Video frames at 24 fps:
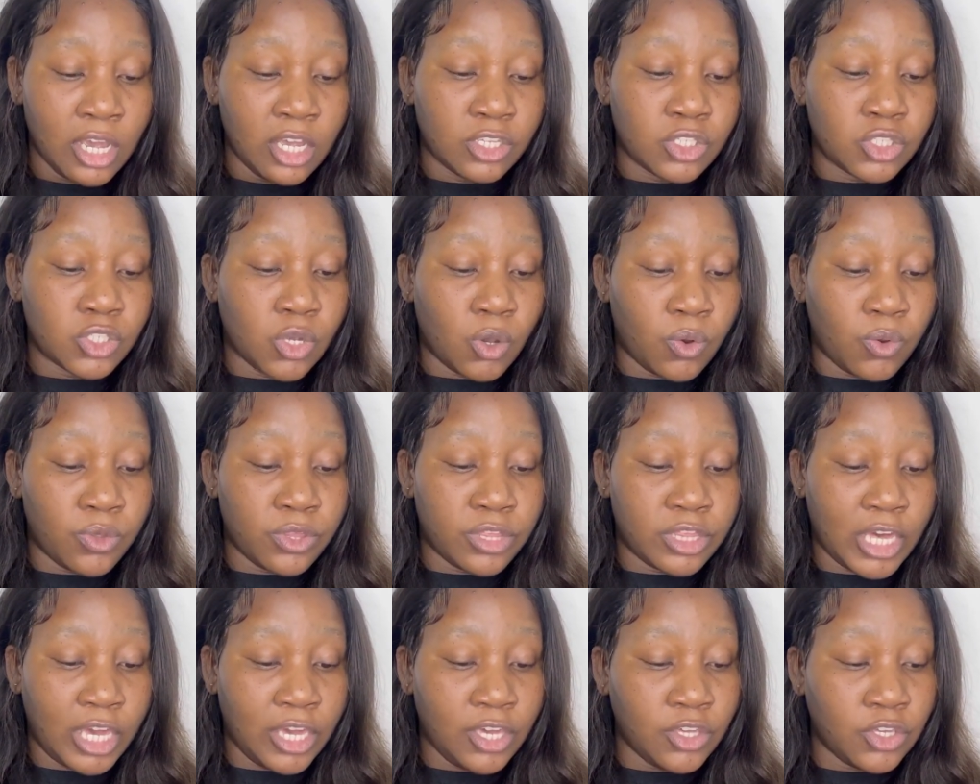
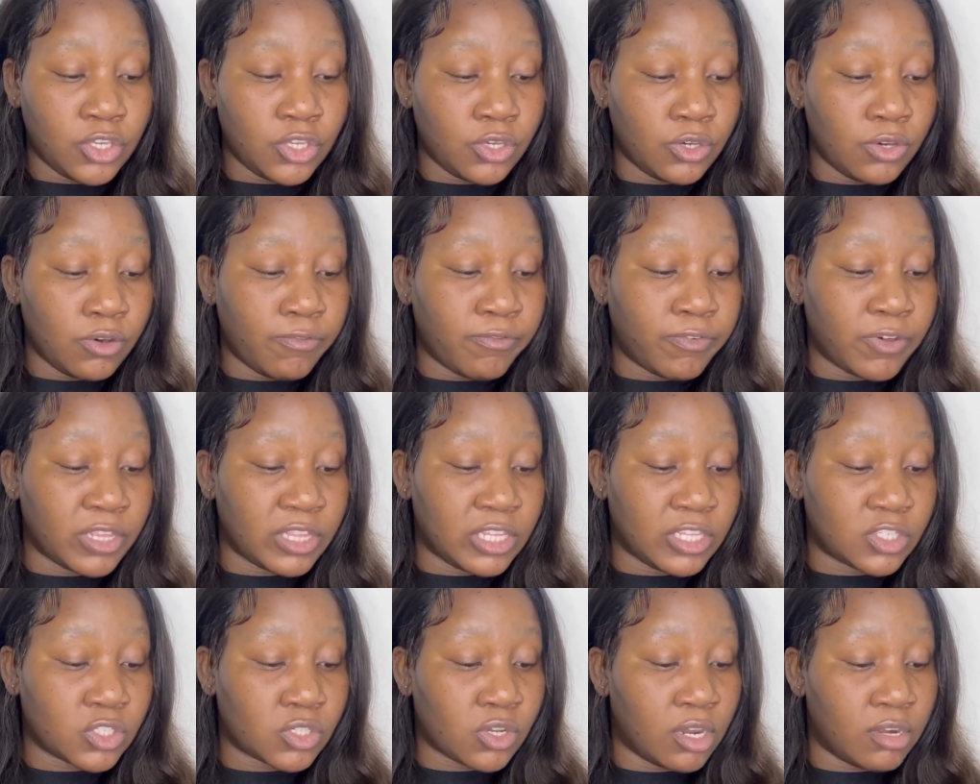So thank you for
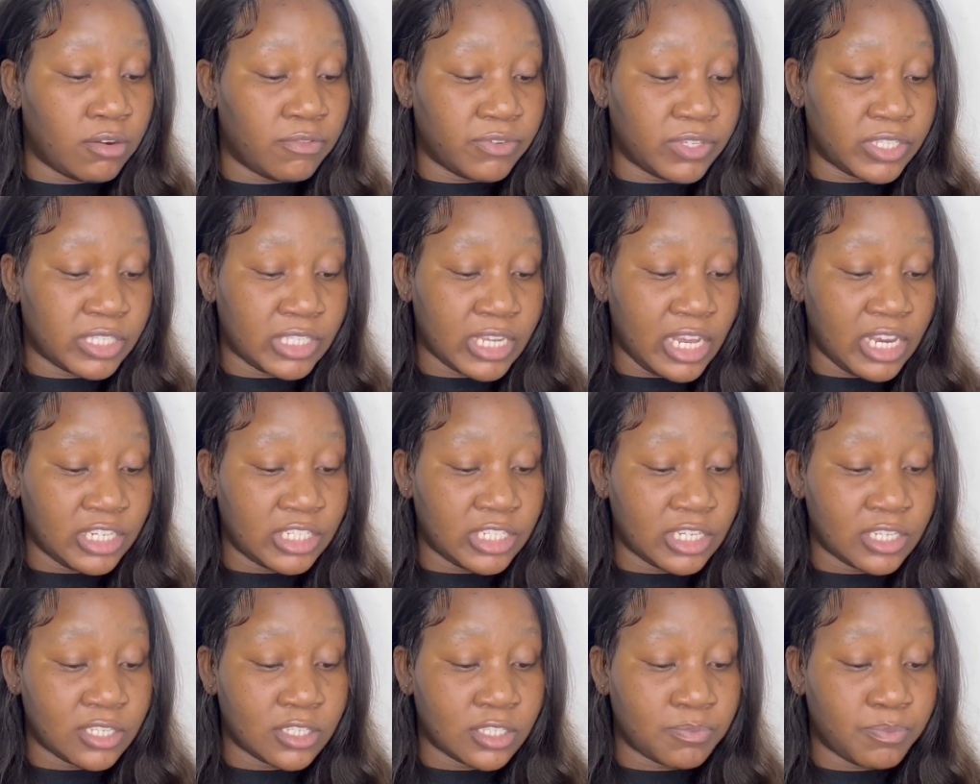these
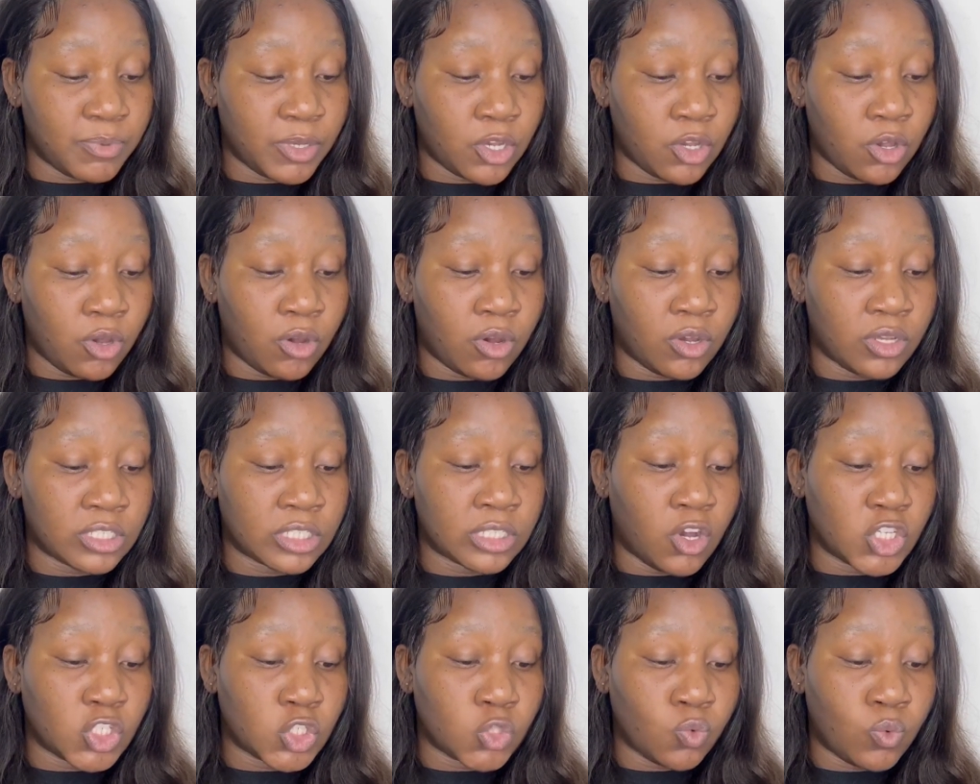conversations,
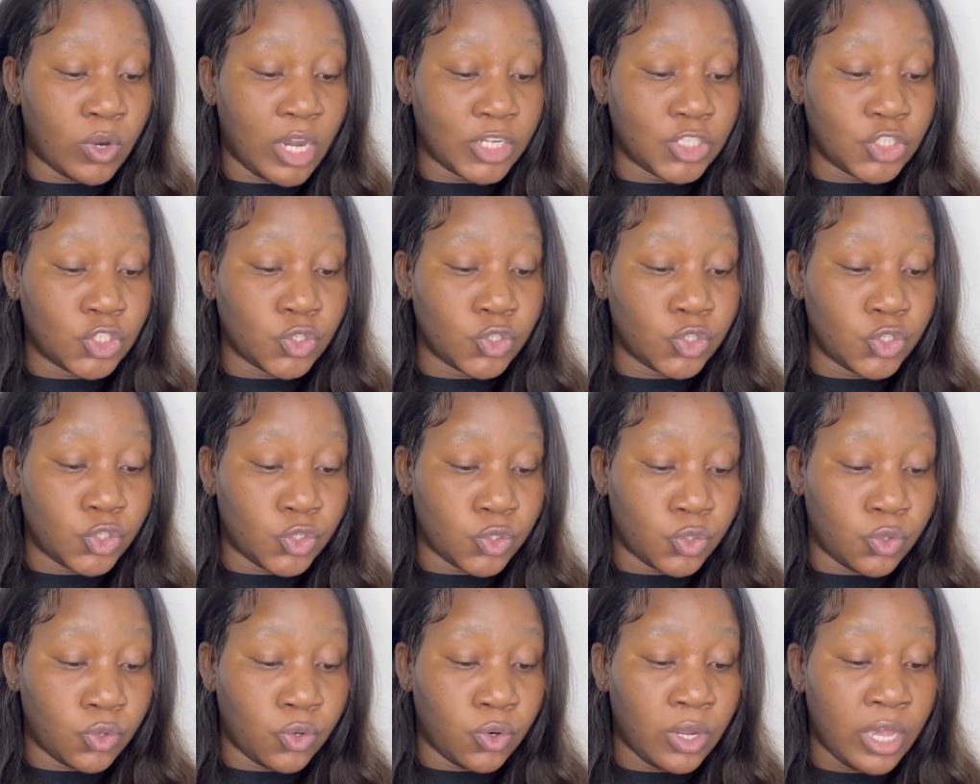because what you
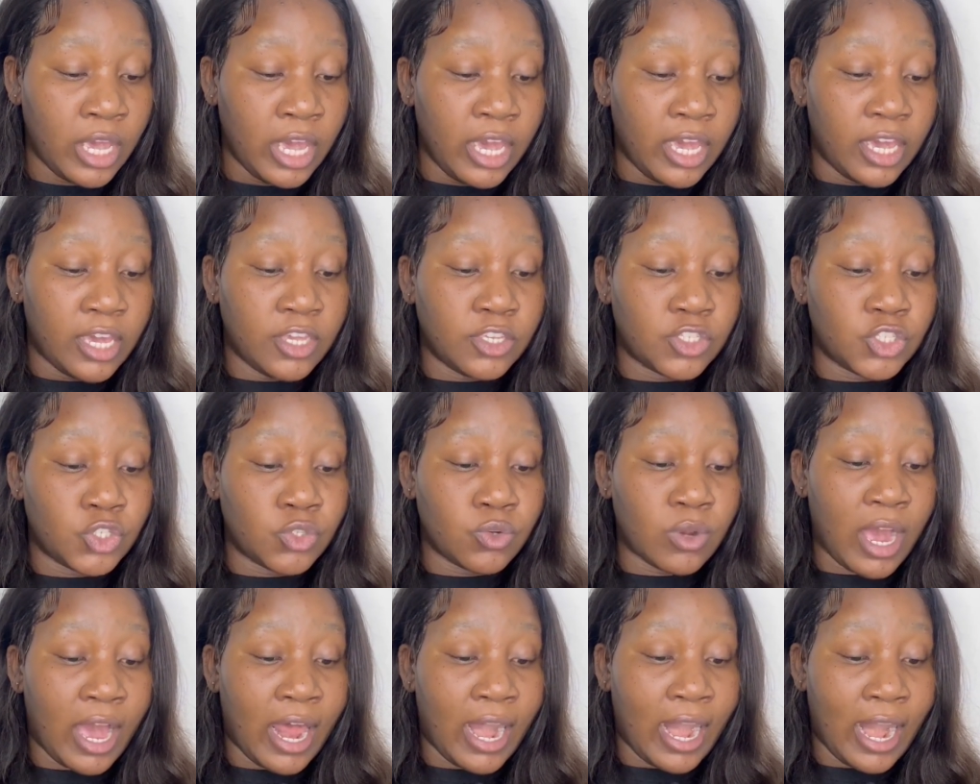do is
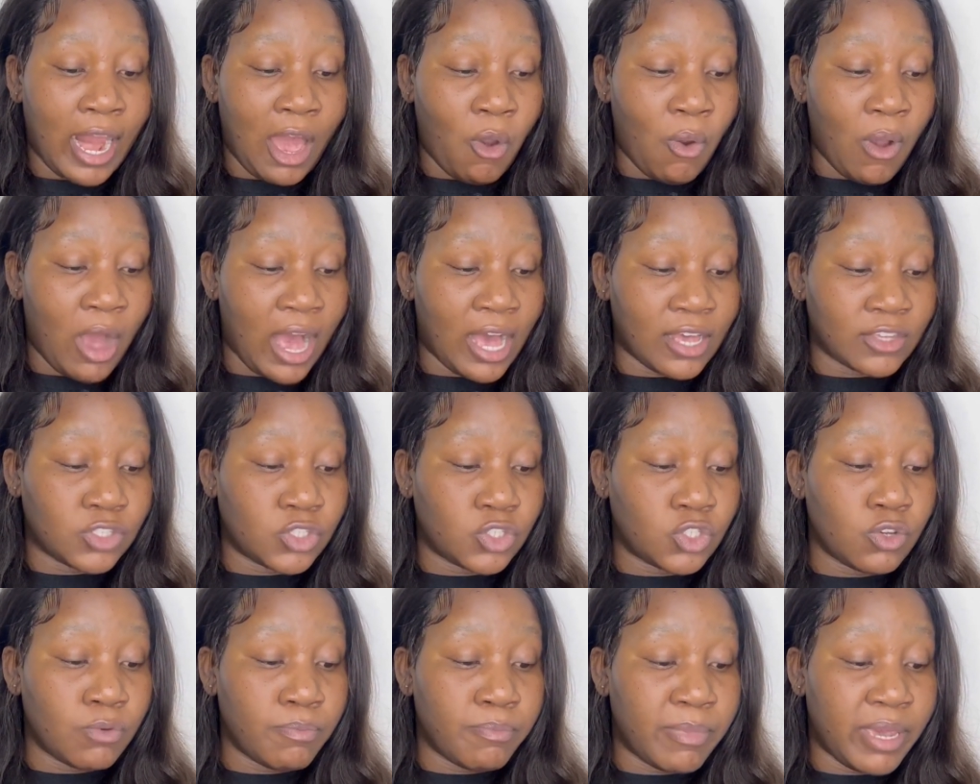you allow
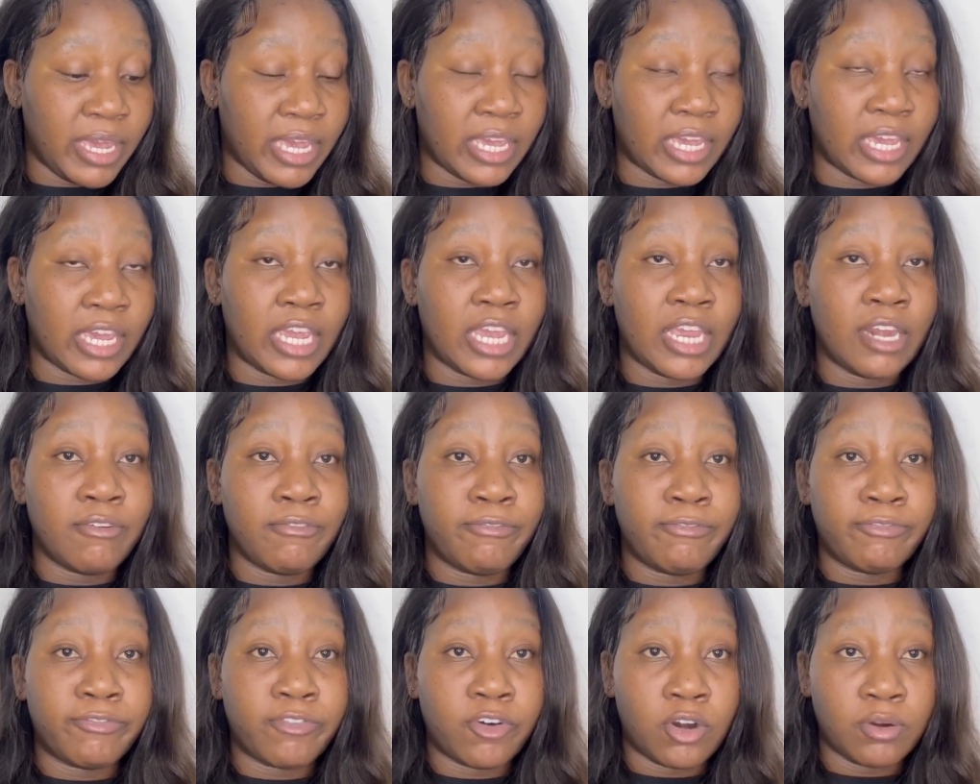us to make
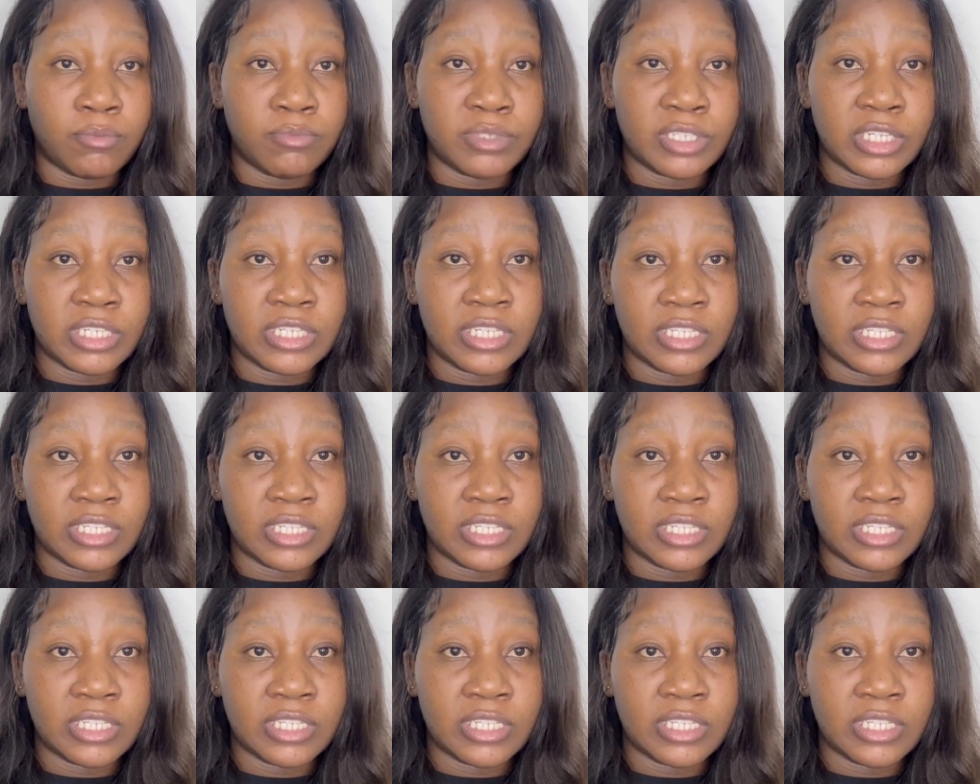informed